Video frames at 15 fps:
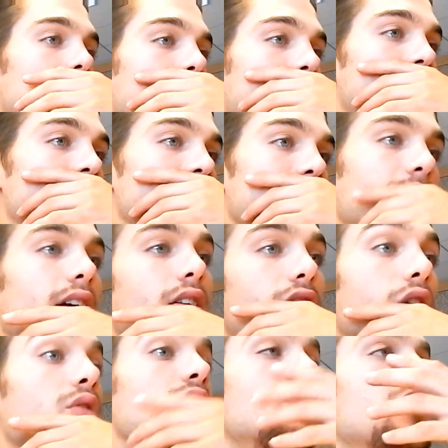his like
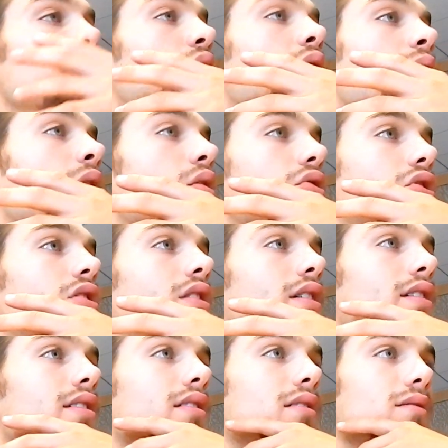go-to emotion
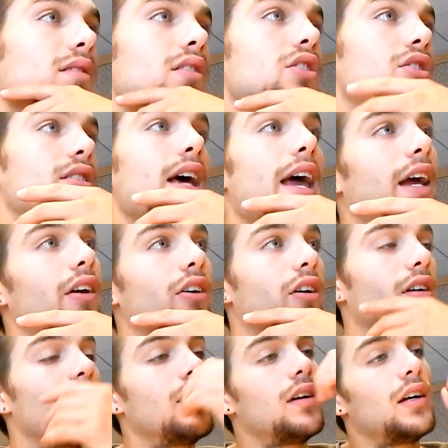is just
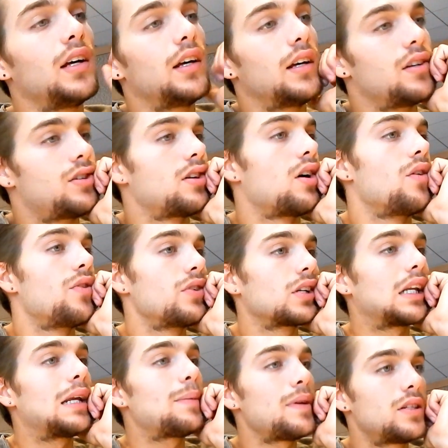anger. So there's
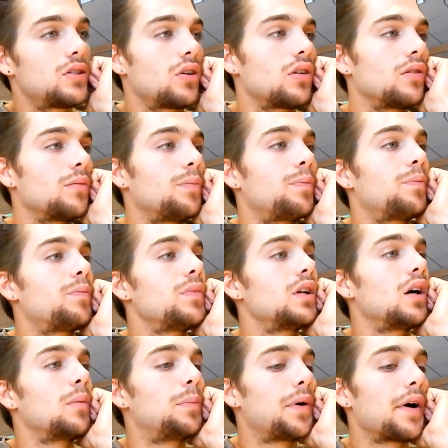going to be certain,
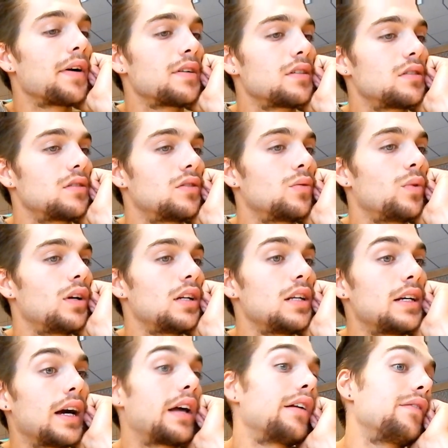parts to when
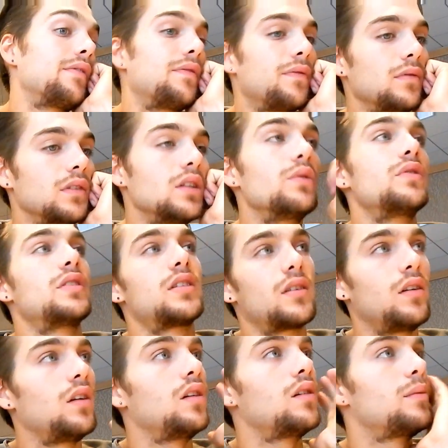he kind of loses
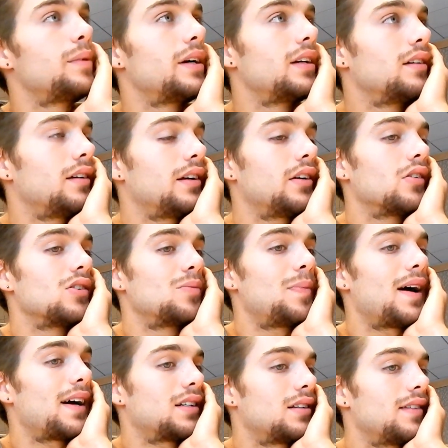it a little bit and goes
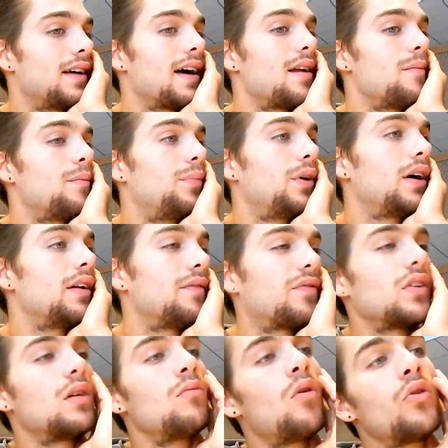back to that. But
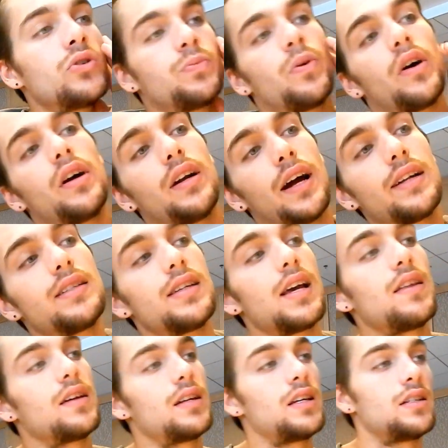for the most part, I'd
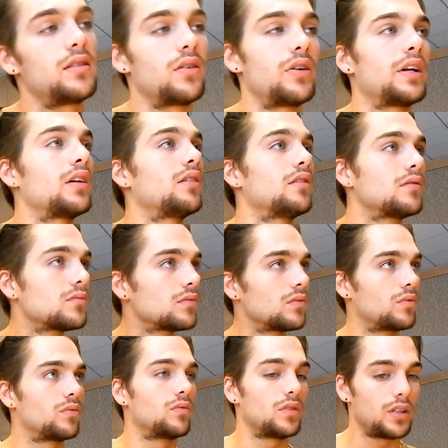say that he's learning,
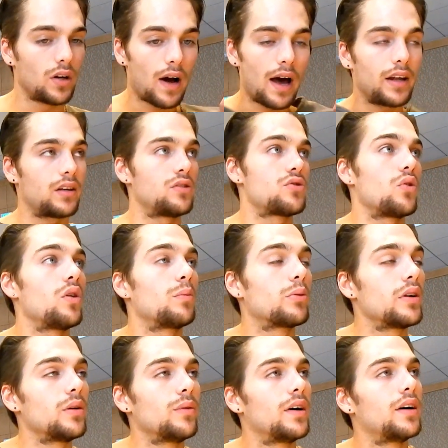how to control it
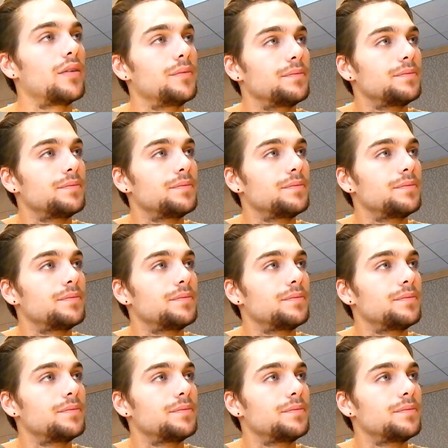pretty well.